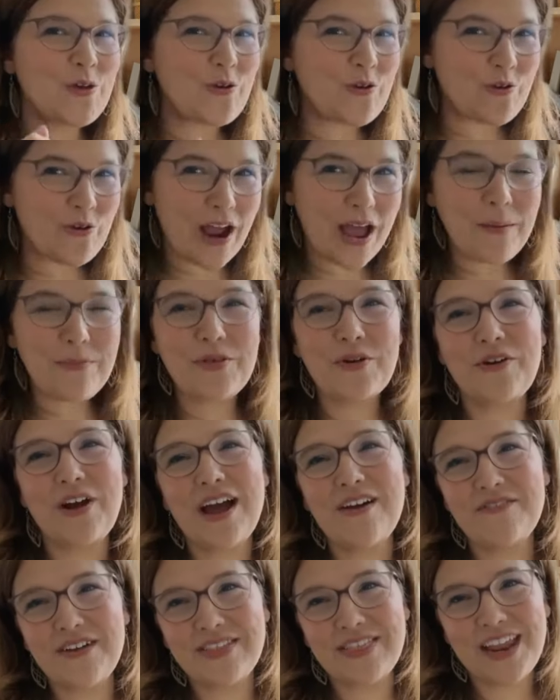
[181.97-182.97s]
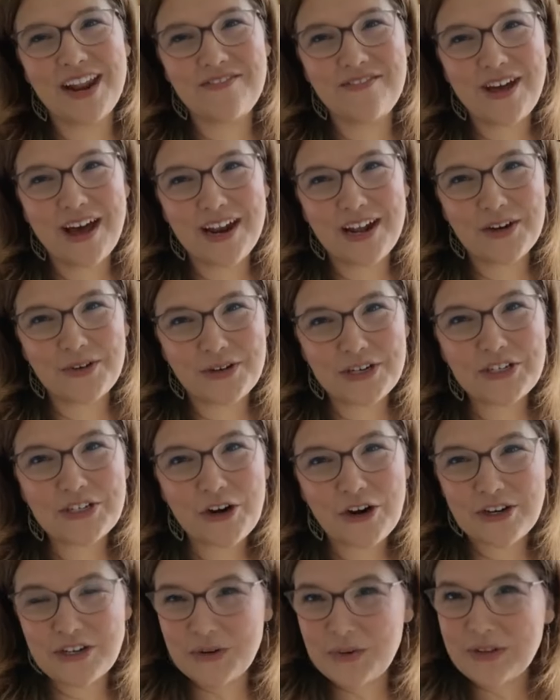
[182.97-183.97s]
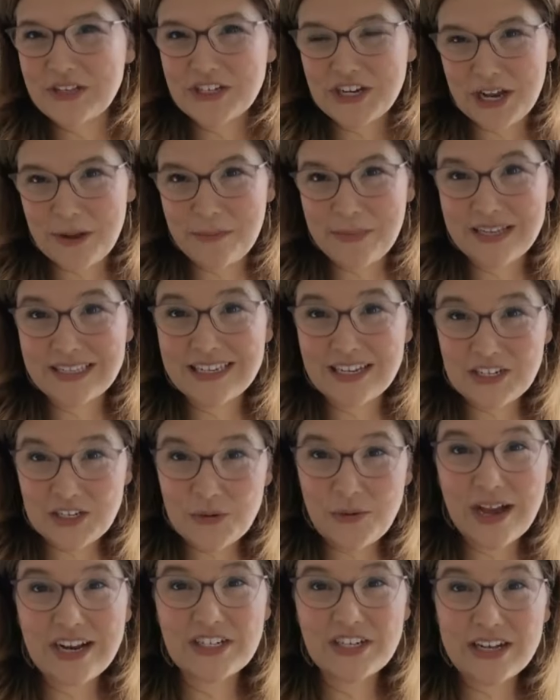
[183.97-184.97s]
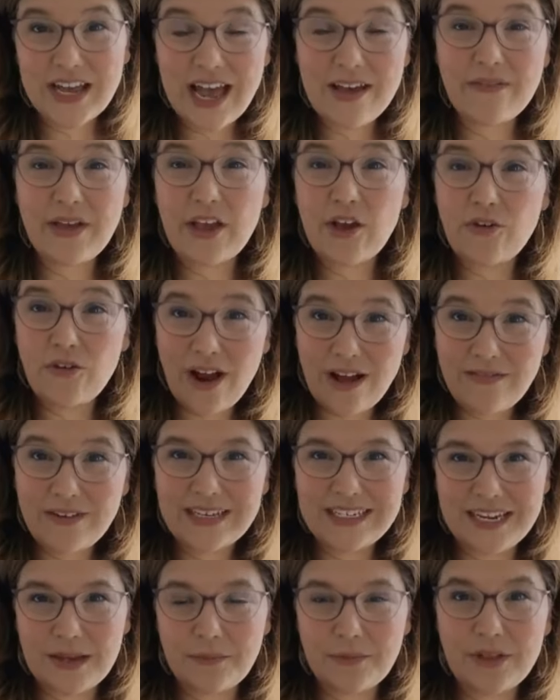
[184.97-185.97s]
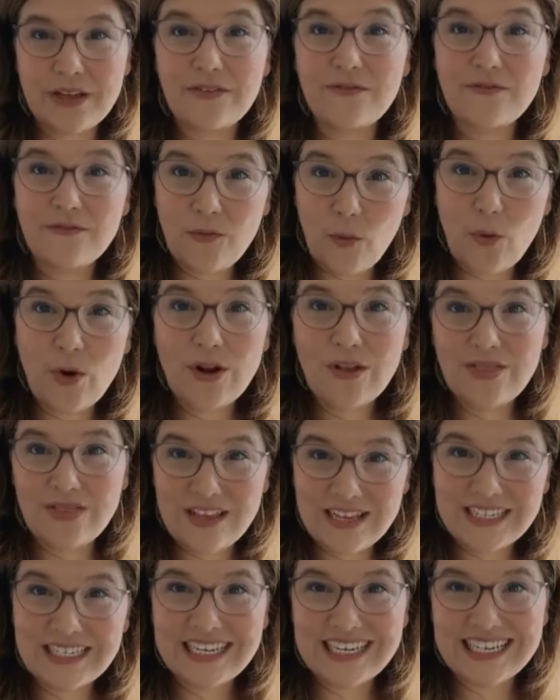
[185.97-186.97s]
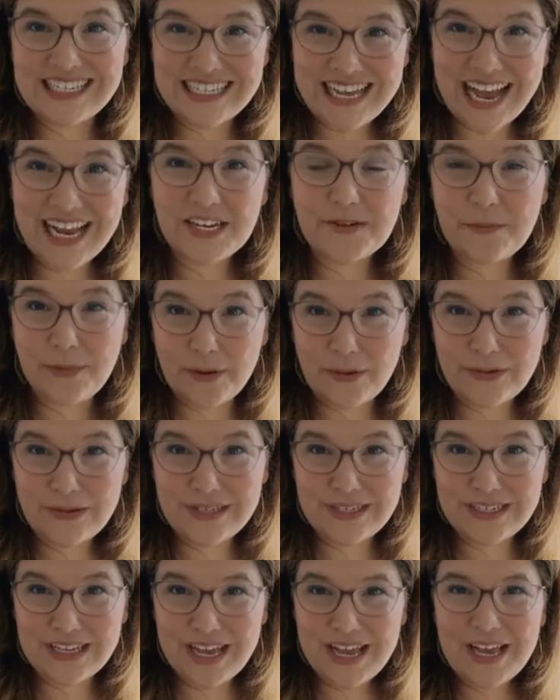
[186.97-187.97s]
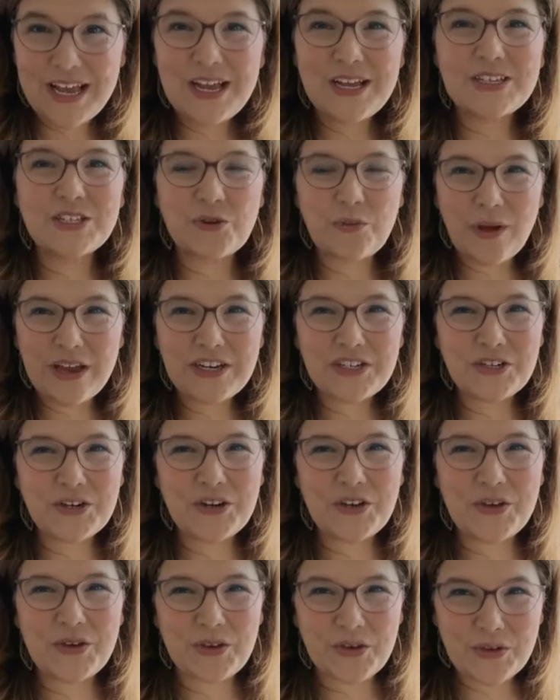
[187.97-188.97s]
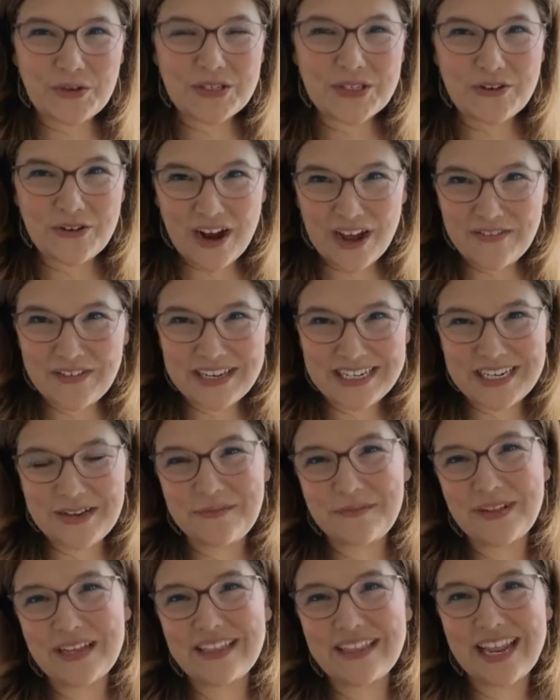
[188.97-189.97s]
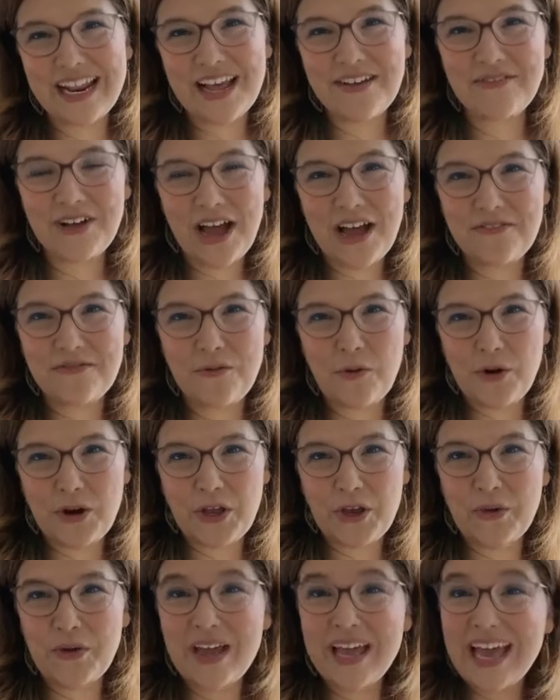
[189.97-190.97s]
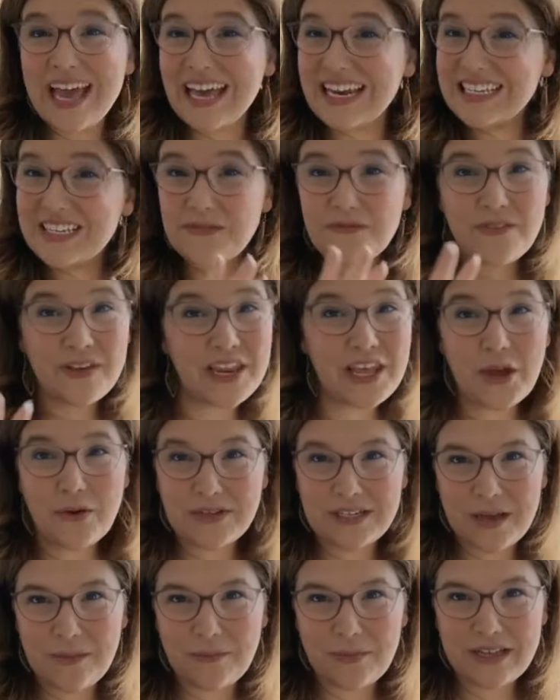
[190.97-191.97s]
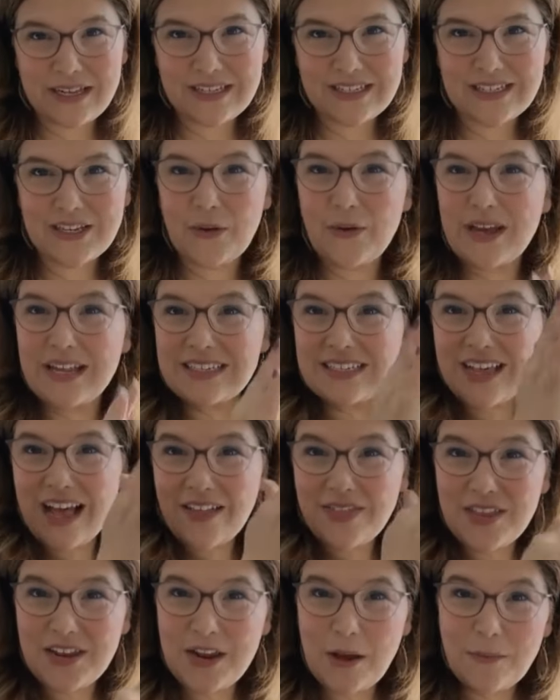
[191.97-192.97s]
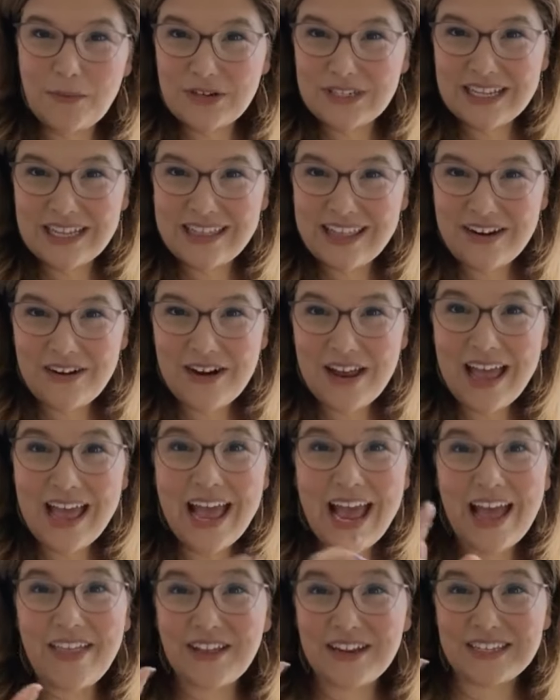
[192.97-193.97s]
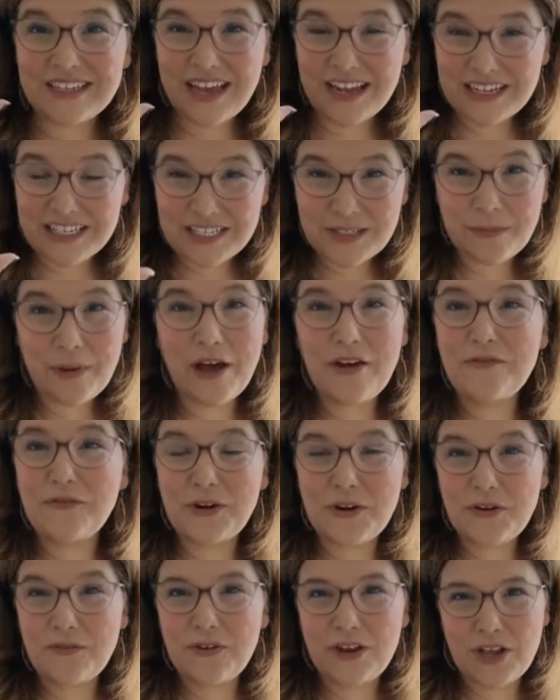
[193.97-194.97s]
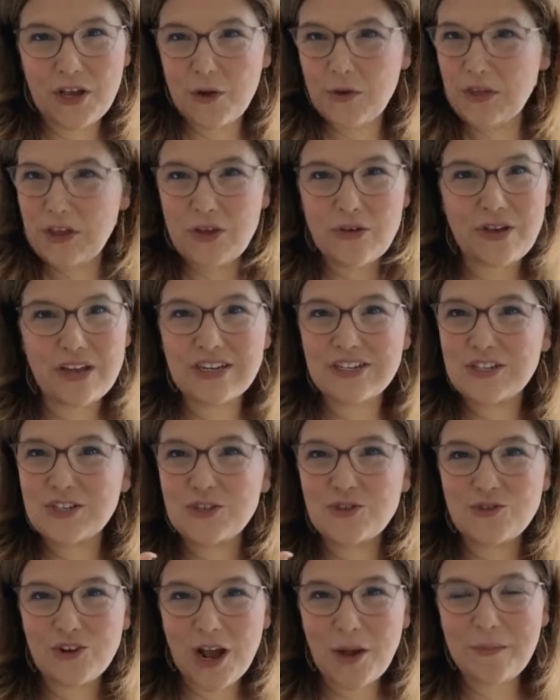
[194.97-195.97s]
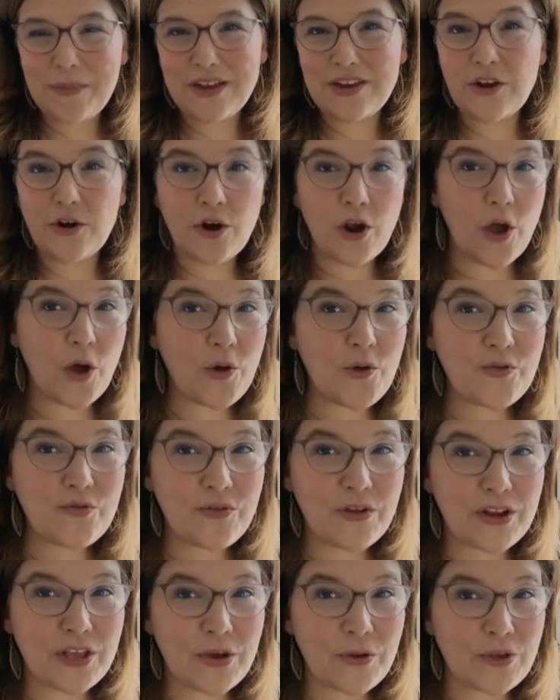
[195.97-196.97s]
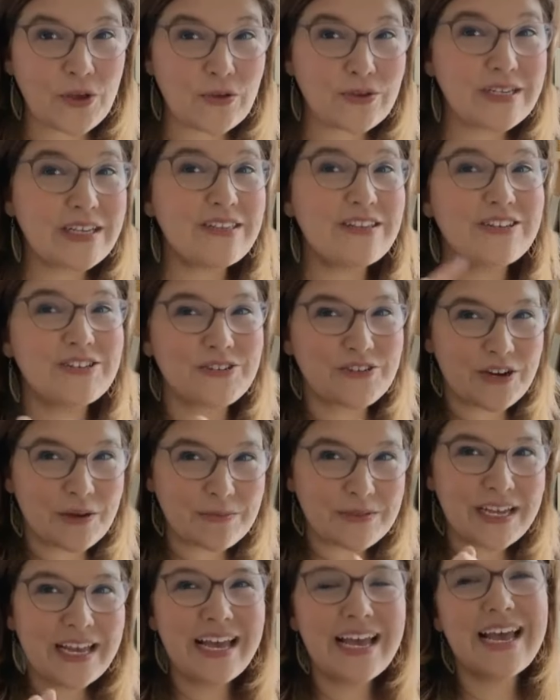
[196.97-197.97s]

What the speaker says: grab the graphic that I've got on Recharging with Champions. I do actually have a graphic template for this exact post. So make sure you use the graphic template that I've got for you. It is a video template. So it's got the numbers in there, and it has got a spot for your video that you can just drop in your own video using the script.